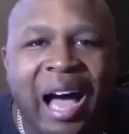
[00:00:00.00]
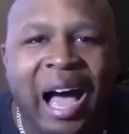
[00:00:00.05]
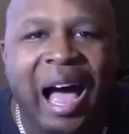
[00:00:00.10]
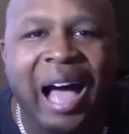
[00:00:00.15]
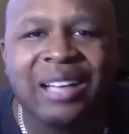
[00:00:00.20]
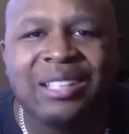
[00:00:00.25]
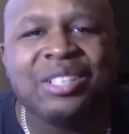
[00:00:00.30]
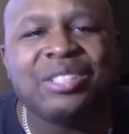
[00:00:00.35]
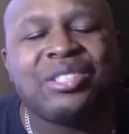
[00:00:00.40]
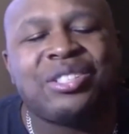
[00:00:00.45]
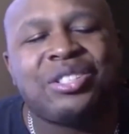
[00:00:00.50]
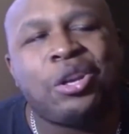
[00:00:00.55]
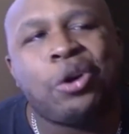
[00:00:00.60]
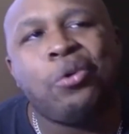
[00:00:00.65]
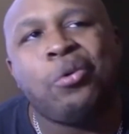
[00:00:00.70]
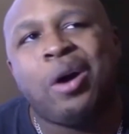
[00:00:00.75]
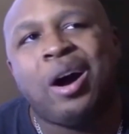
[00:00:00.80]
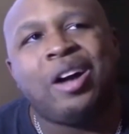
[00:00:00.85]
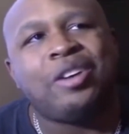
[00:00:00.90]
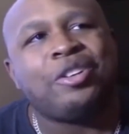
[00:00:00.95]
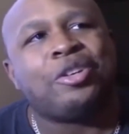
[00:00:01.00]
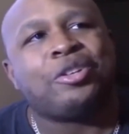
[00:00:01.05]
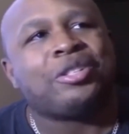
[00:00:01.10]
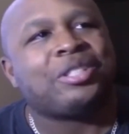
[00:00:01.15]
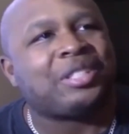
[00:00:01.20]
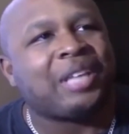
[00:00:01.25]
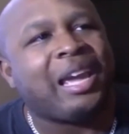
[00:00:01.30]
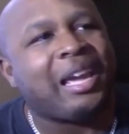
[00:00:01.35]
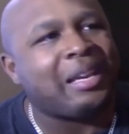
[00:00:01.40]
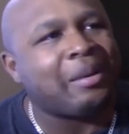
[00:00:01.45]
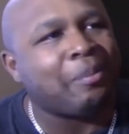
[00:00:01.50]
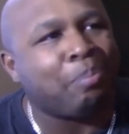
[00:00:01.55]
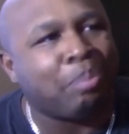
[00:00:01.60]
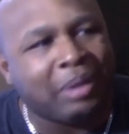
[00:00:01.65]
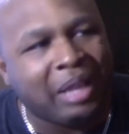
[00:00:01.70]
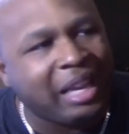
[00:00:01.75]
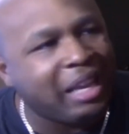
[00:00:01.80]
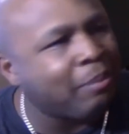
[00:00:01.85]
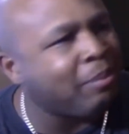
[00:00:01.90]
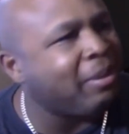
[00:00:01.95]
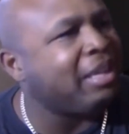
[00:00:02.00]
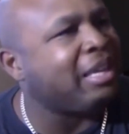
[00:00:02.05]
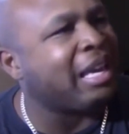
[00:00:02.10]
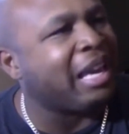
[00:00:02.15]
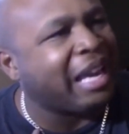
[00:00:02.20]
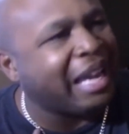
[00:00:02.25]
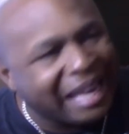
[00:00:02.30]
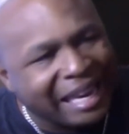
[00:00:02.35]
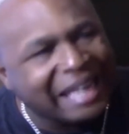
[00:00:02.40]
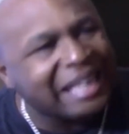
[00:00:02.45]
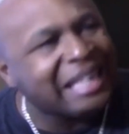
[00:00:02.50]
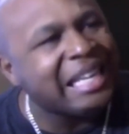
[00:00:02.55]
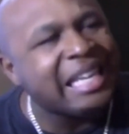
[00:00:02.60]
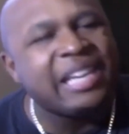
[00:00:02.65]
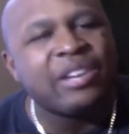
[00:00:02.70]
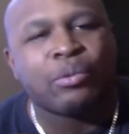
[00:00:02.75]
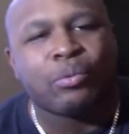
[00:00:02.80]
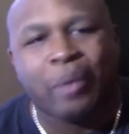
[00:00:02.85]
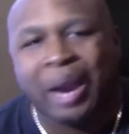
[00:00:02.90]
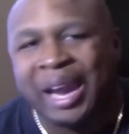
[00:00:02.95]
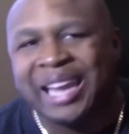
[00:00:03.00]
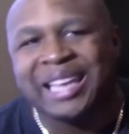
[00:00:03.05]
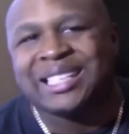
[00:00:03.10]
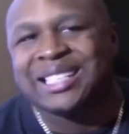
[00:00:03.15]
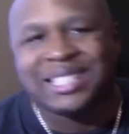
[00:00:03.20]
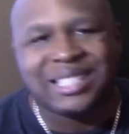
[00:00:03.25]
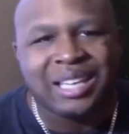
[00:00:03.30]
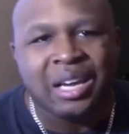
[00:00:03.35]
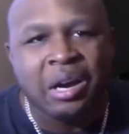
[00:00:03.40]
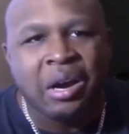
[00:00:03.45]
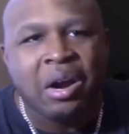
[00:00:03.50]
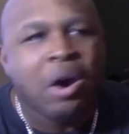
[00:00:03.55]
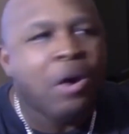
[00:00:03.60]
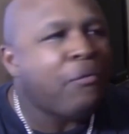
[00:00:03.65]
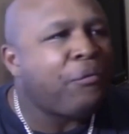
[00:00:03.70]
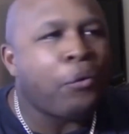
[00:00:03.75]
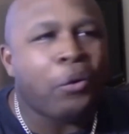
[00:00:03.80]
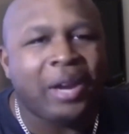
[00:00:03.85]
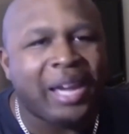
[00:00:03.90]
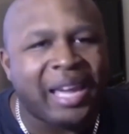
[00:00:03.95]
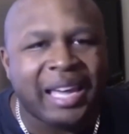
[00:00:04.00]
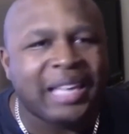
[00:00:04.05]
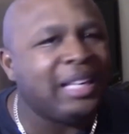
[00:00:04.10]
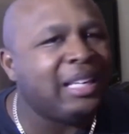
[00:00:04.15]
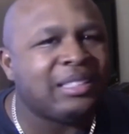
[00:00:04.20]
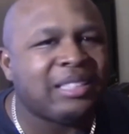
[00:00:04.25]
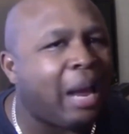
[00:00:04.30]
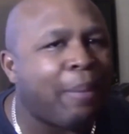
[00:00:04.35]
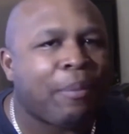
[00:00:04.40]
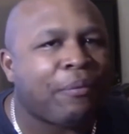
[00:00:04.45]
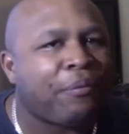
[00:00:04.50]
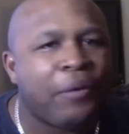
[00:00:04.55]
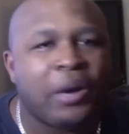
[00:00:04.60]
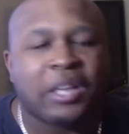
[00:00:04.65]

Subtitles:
I just don't understand blaming any race for any type of